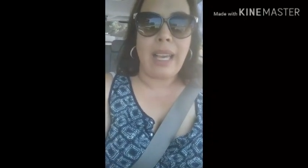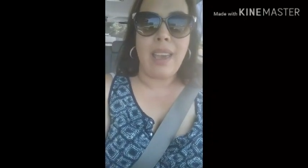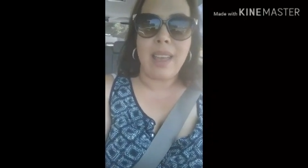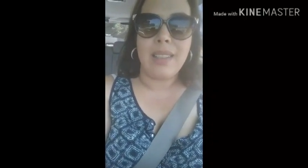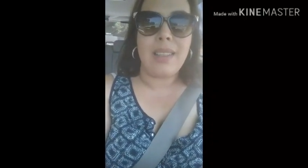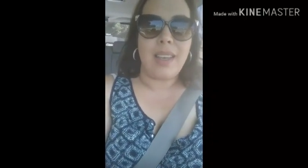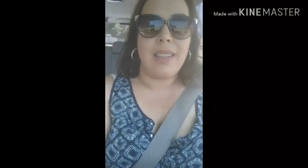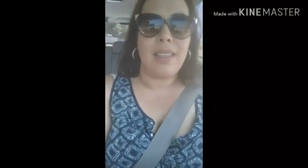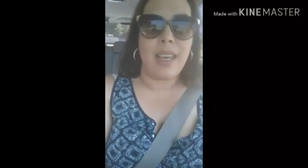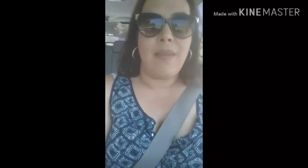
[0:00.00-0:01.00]
against
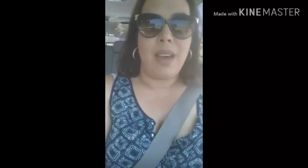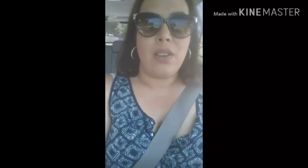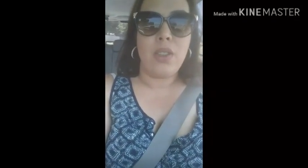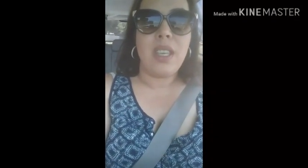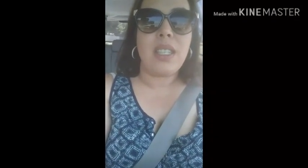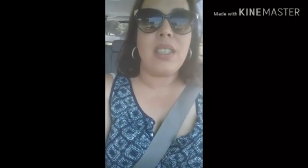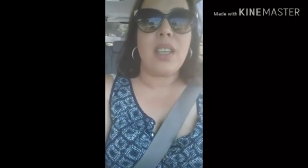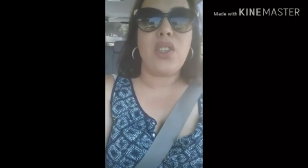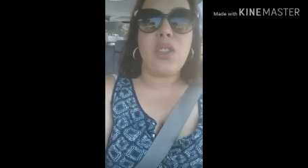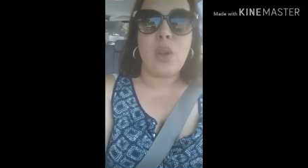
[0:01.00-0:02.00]
us saving? This is
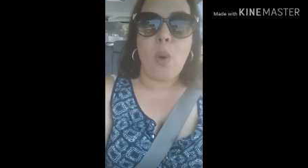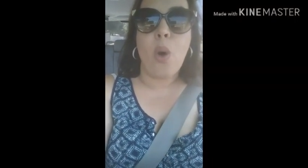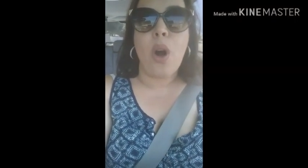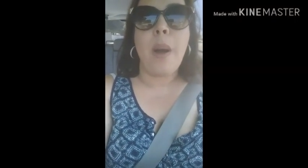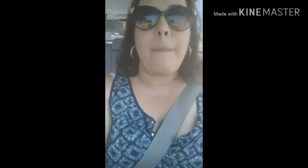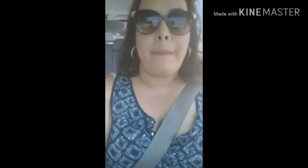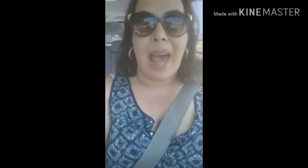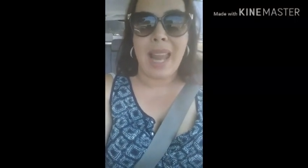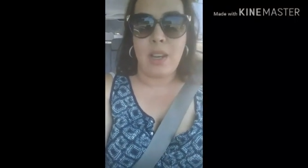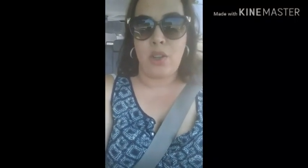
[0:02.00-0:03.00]
a store
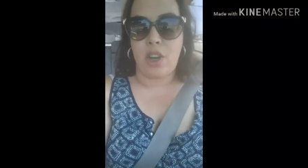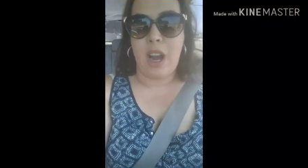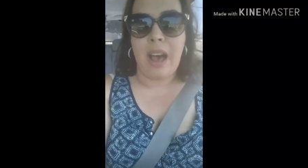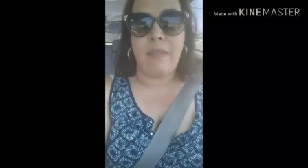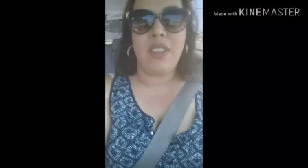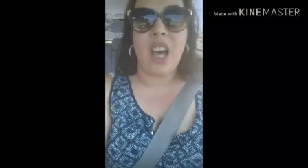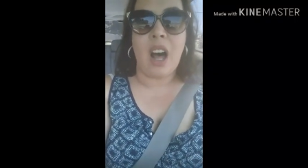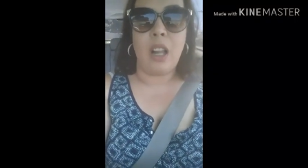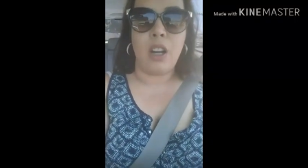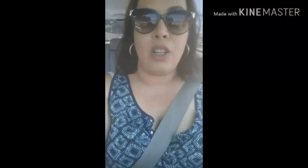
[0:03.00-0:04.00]
manager of
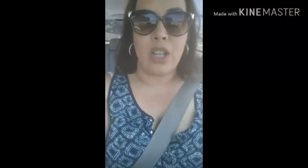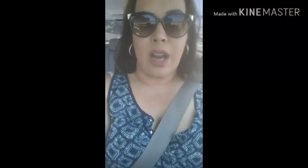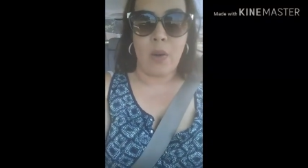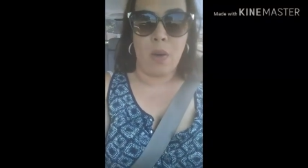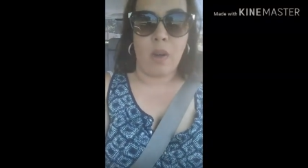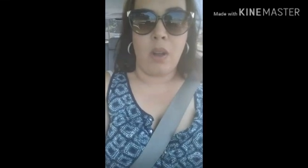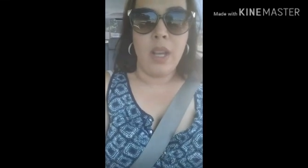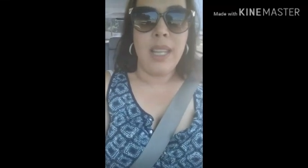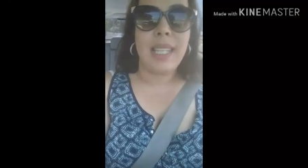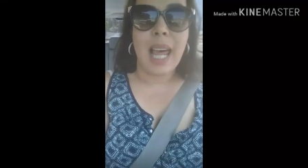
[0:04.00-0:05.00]
Dollar General
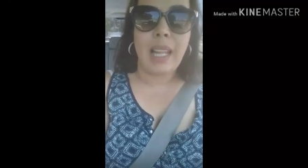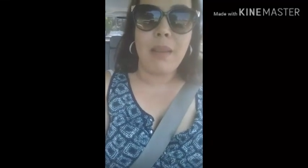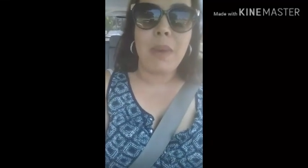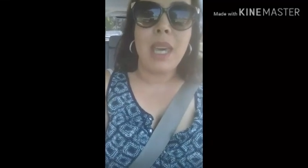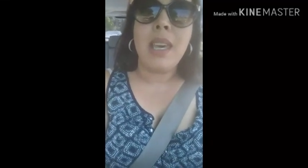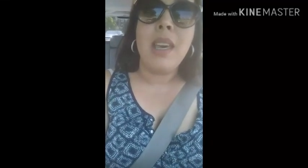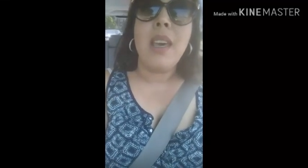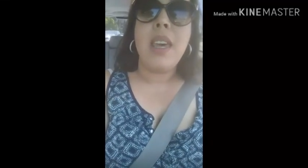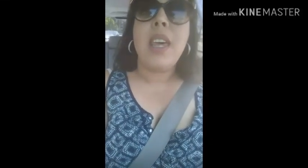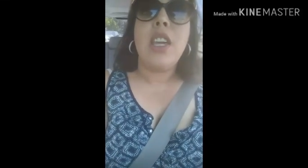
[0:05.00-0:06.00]
telling me
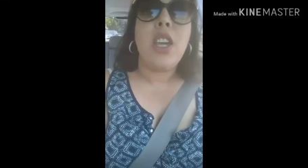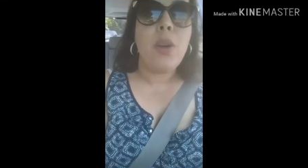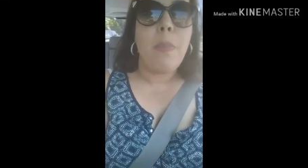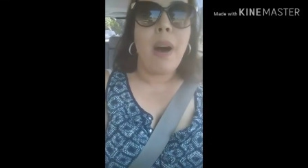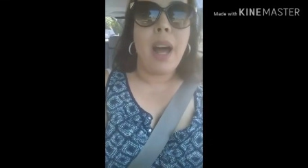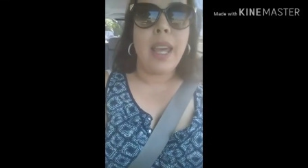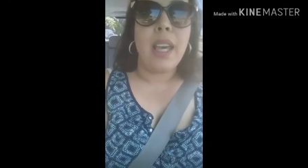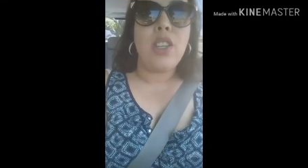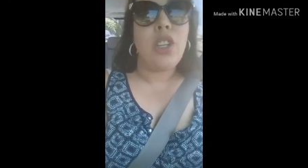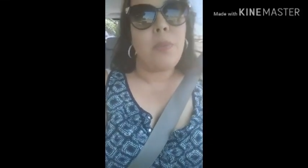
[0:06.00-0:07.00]

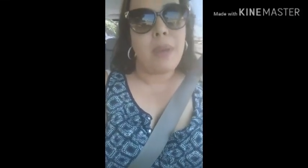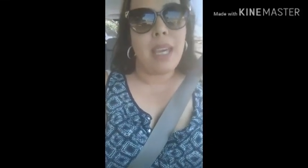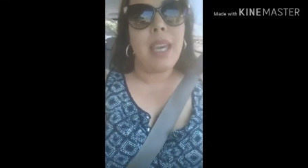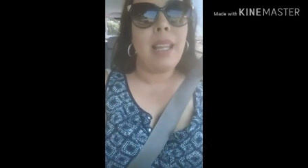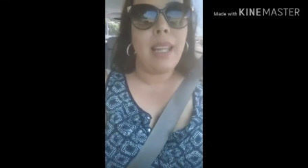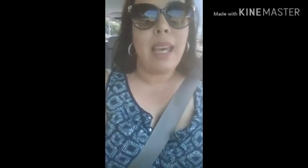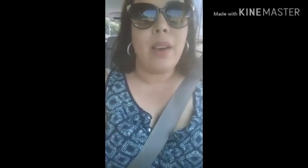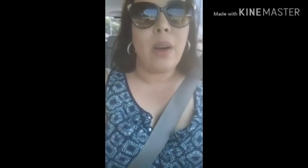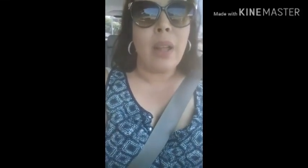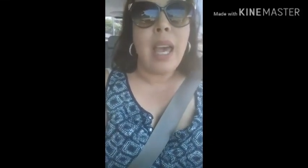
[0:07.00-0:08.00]
couponing should be
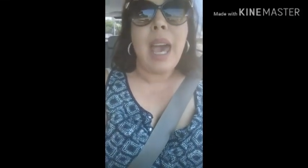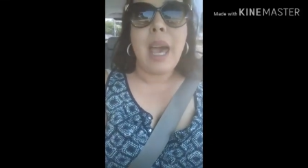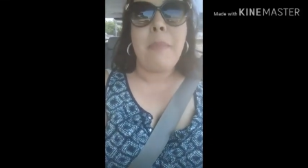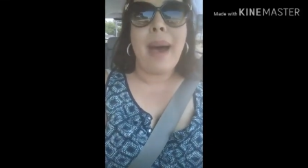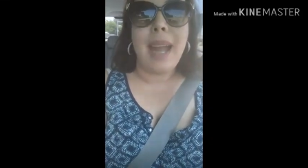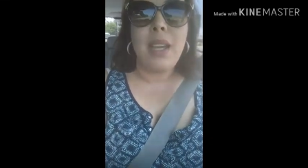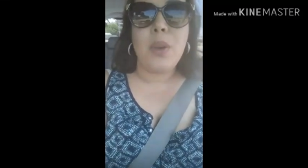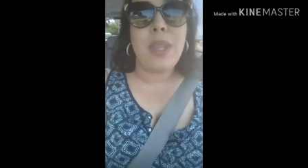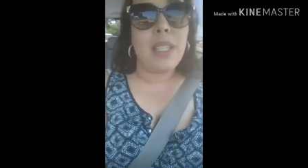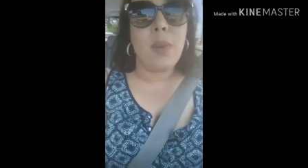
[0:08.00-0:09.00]
illegal. And mind
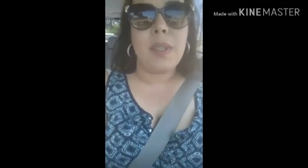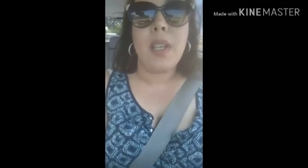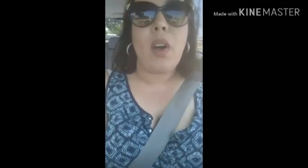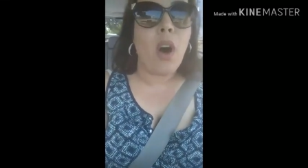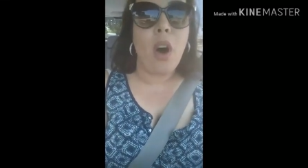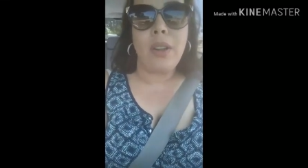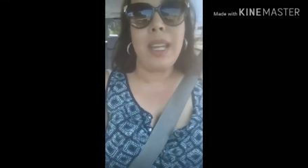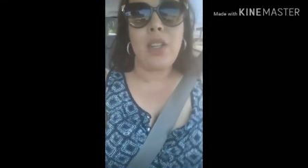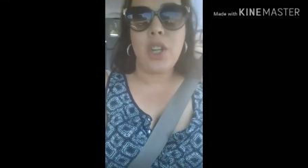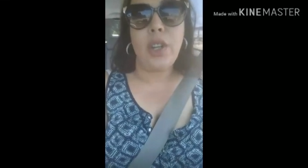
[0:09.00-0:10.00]
you, this was an
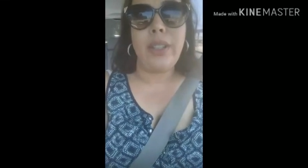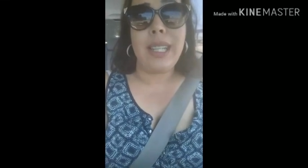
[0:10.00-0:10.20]
all-digital